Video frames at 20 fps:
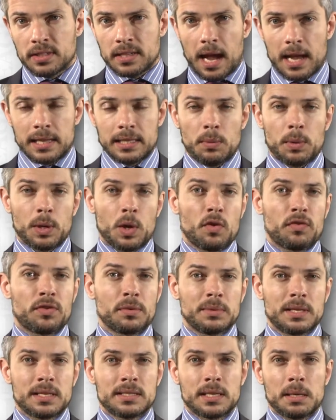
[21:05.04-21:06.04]
side, then we go
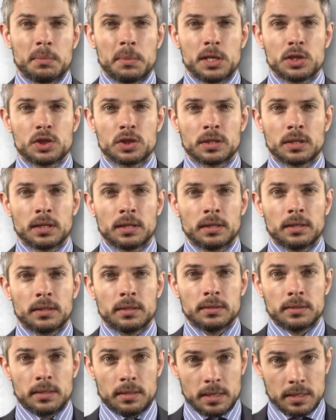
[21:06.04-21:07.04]
from this image
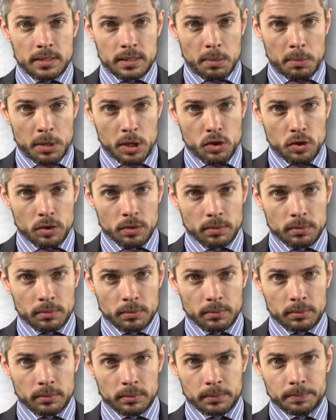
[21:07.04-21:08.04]
to this image.
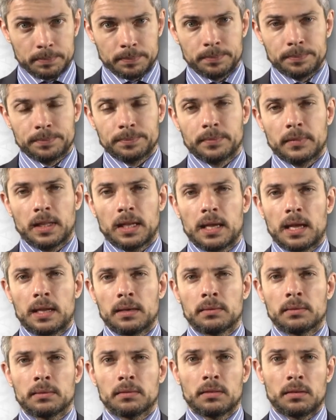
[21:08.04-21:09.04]

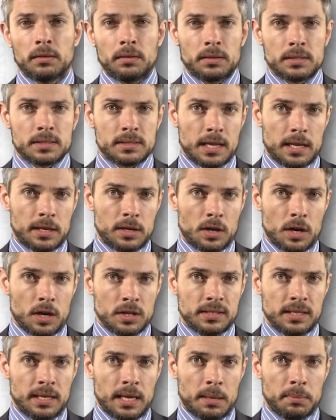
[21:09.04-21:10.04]
Again, standard
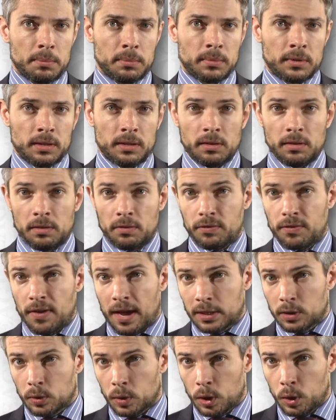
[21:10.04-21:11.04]
RTM
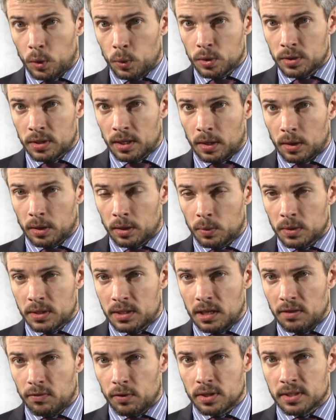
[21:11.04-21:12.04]
vector acoustic on the
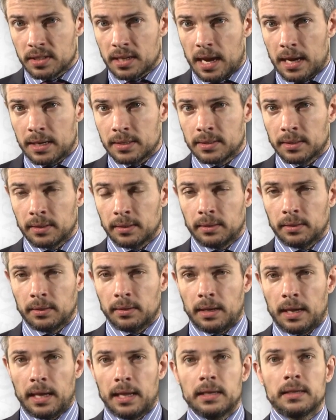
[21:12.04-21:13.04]
receiver side.
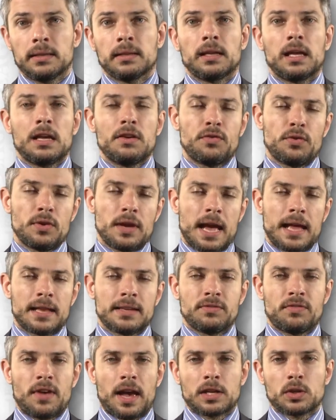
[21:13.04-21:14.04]
And if we
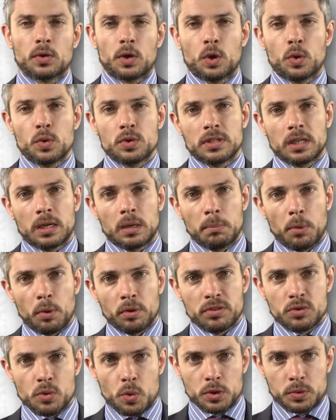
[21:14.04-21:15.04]
add vector acoustic on
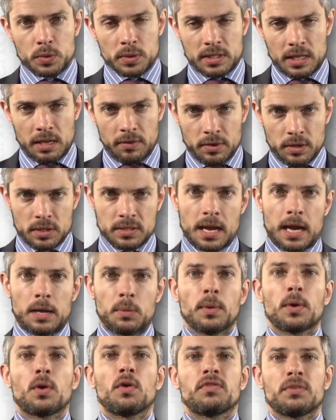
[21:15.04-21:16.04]
both source receiver side,
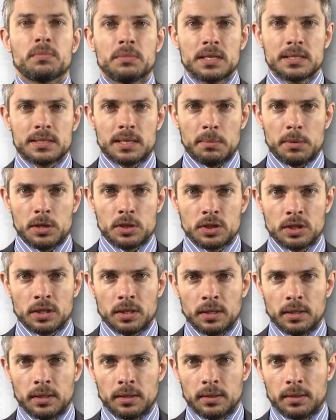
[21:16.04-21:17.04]
we go from this image
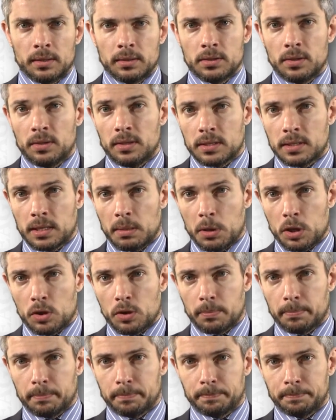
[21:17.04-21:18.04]
to this
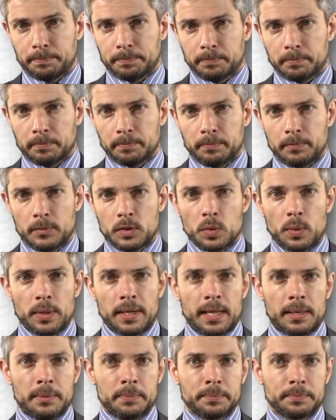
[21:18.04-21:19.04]
image. So
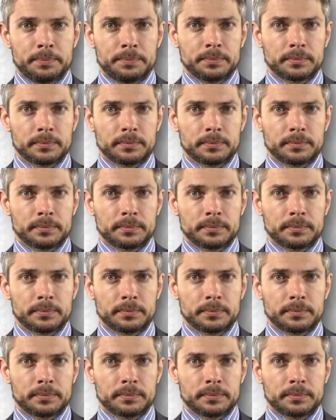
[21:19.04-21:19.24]
again,